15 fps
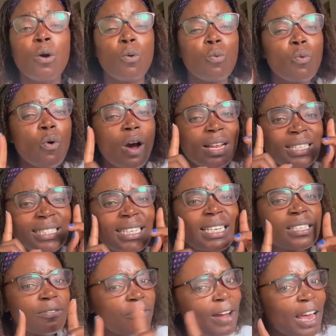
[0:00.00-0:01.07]
Once
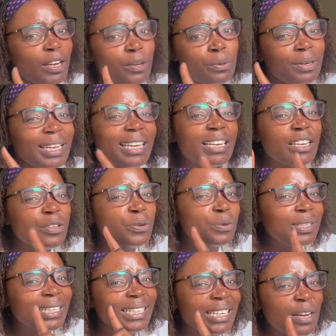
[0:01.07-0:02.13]
his value in
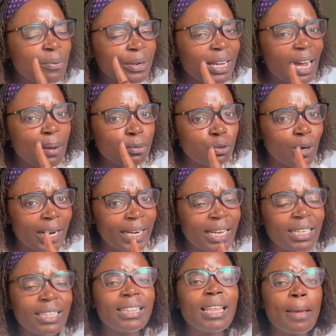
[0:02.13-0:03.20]
UDA will come to an
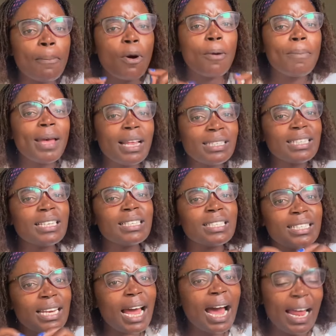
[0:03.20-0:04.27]
end, the moment is
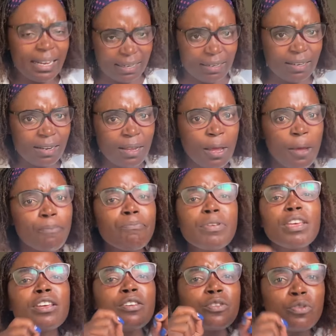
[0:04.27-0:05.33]
done
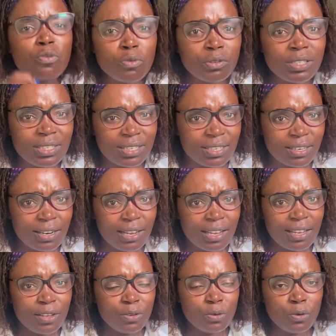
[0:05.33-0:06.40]
being used,
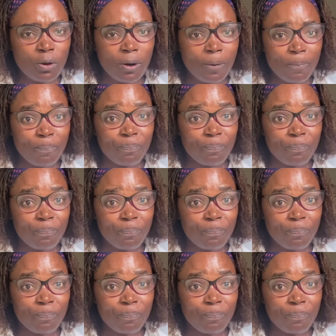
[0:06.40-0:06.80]
you know,